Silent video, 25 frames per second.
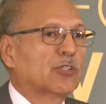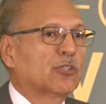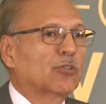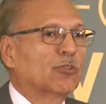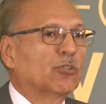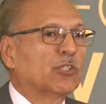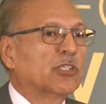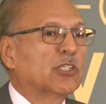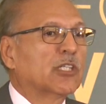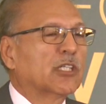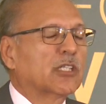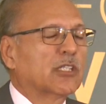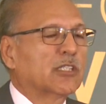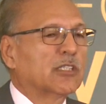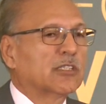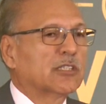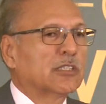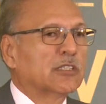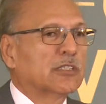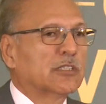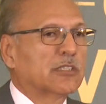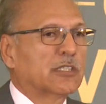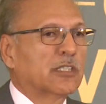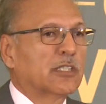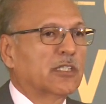throwing the
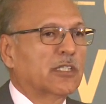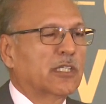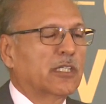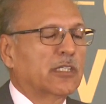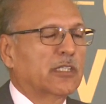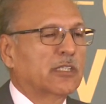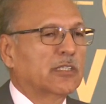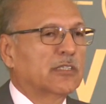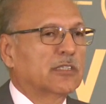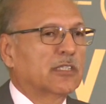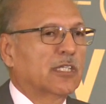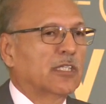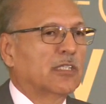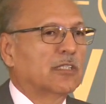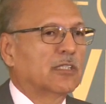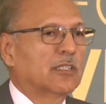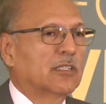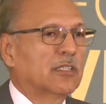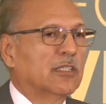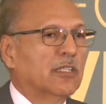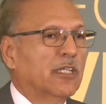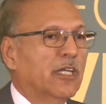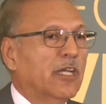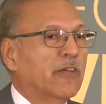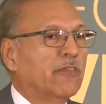kitchen sink at each
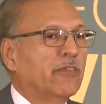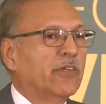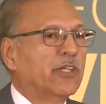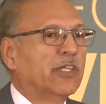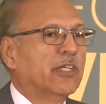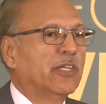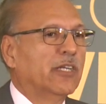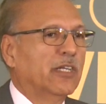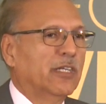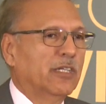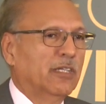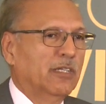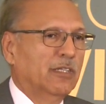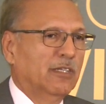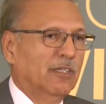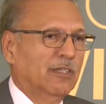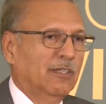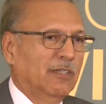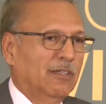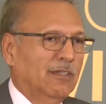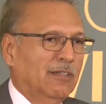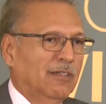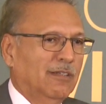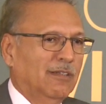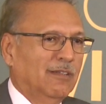other every day.
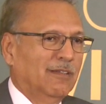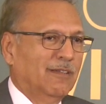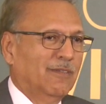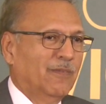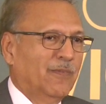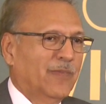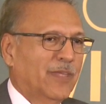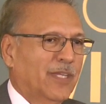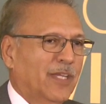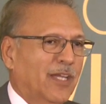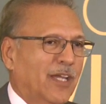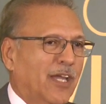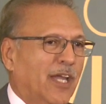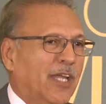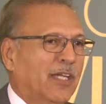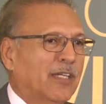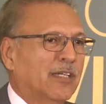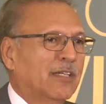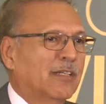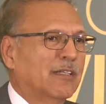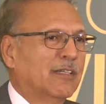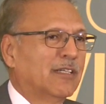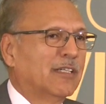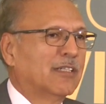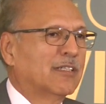
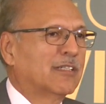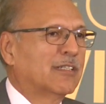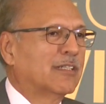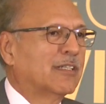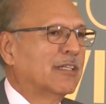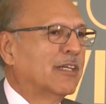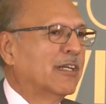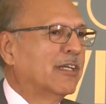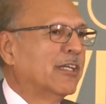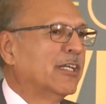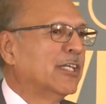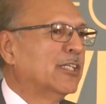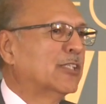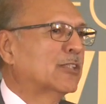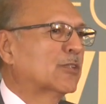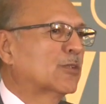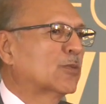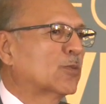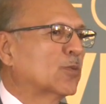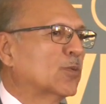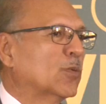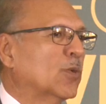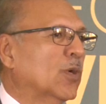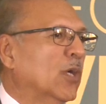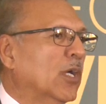And it leads
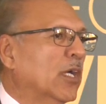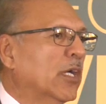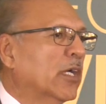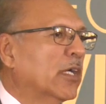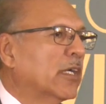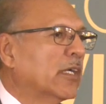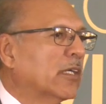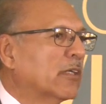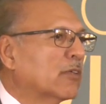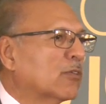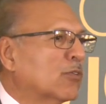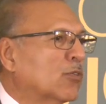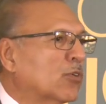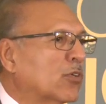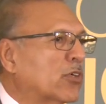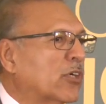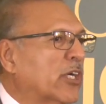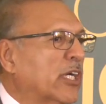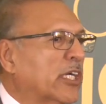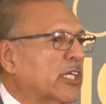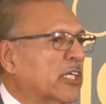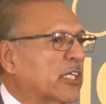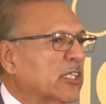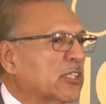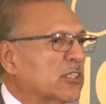to good
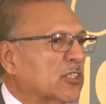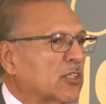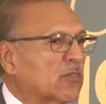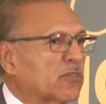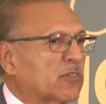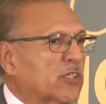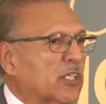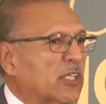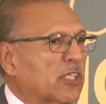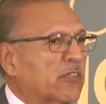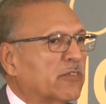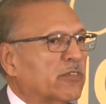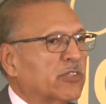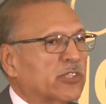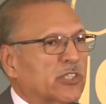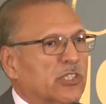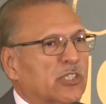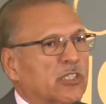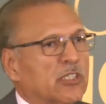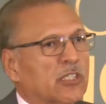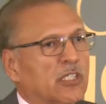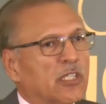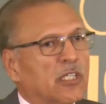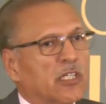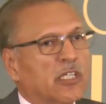ratings of
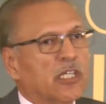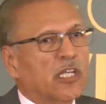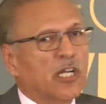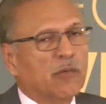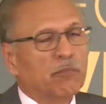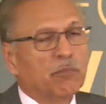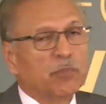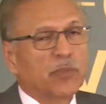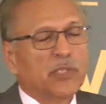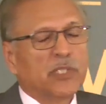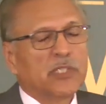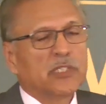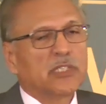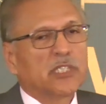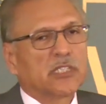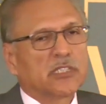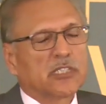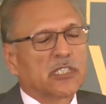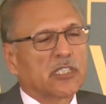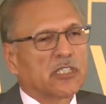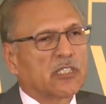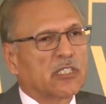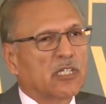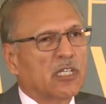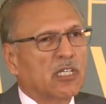television companies,
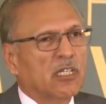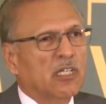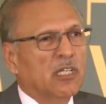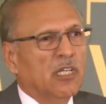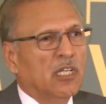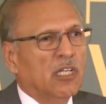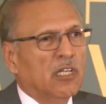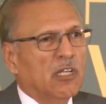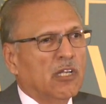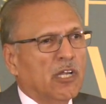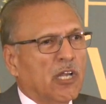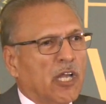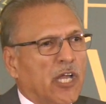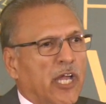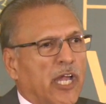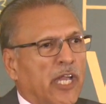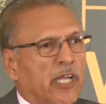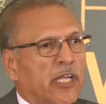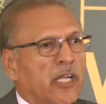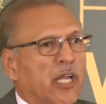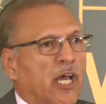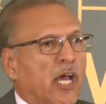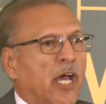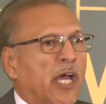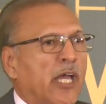etc.
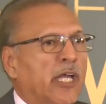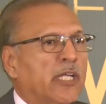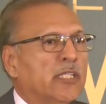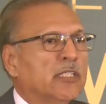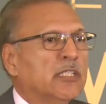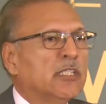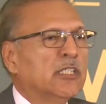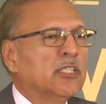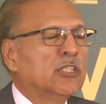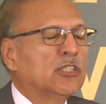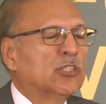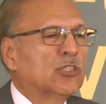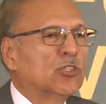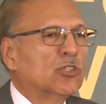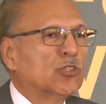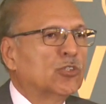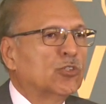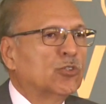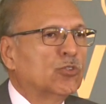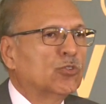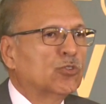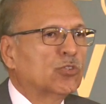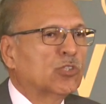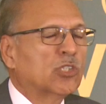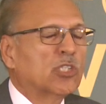And I
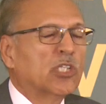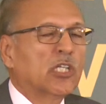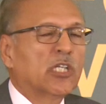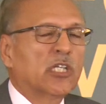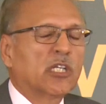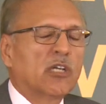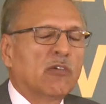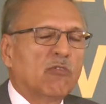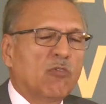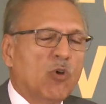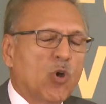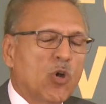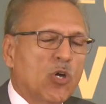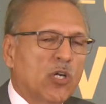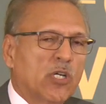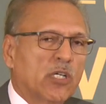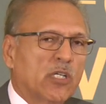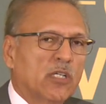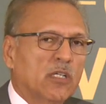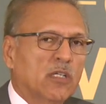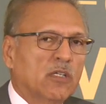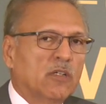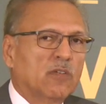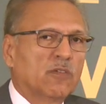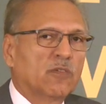instituted an
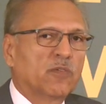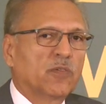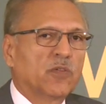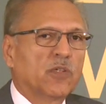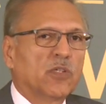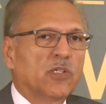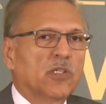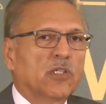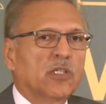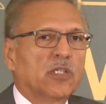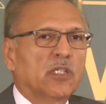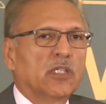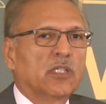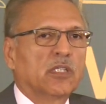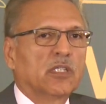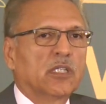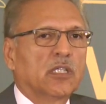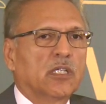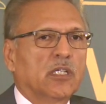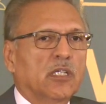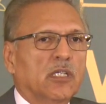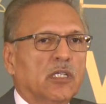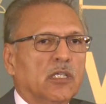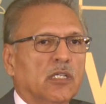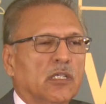award for,
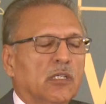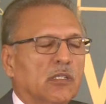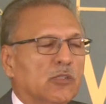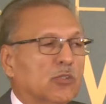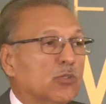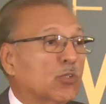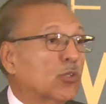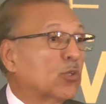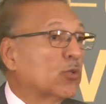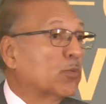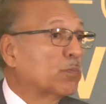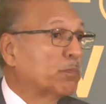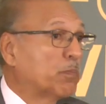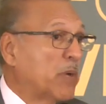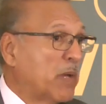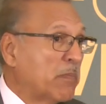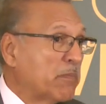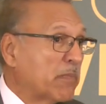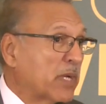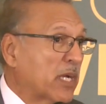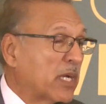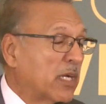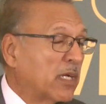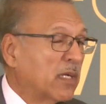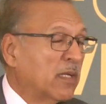uh, through
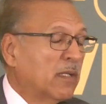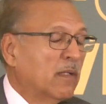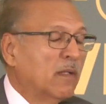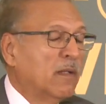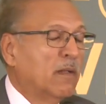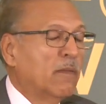PEMRA